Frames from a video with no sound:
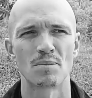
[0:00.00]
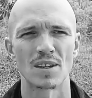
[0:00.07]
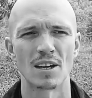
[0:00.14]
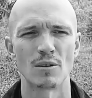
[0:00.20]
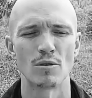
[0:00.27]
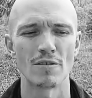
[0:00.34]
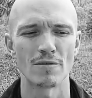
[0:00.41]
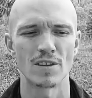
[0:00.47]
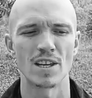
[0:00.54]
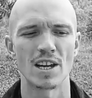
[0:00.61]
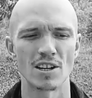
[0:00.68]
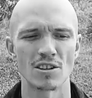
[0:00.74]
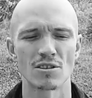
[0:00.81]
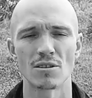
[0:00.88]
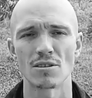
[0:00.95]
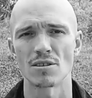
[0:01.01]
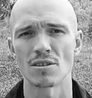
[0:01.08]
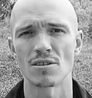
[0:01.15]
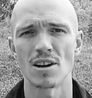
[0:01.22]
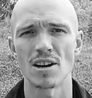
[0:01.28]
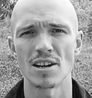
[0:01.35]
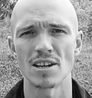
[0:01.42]
And with that I started
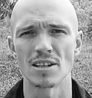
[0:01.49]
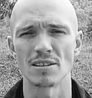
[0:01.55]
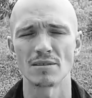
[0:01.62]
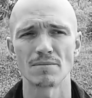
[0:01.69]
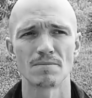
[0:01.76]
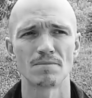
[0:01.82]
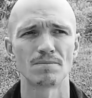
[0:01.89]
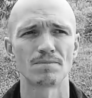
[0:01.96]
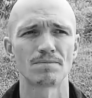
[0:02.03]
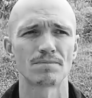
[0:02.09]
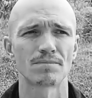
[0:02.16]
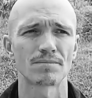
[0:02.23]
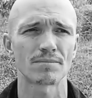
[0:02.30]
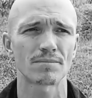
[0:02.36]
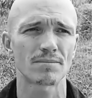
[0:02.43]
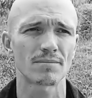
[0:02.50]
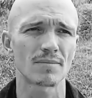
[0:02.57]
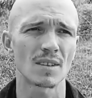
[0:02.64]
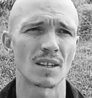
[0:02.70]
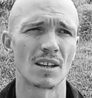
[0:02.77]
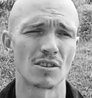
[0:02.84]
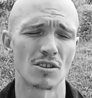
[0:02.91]
crying
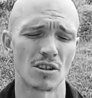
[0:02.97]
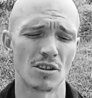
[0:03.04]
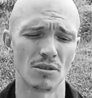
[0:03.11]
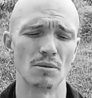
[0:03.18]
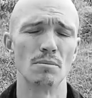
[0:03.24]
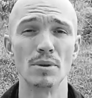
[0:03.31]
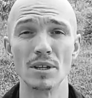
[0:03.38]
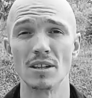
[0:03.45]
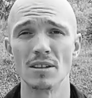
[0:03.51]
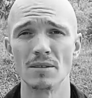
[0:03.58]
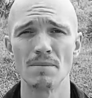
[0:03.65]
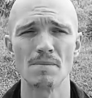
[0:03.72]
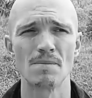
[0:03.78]
that you killed a bee,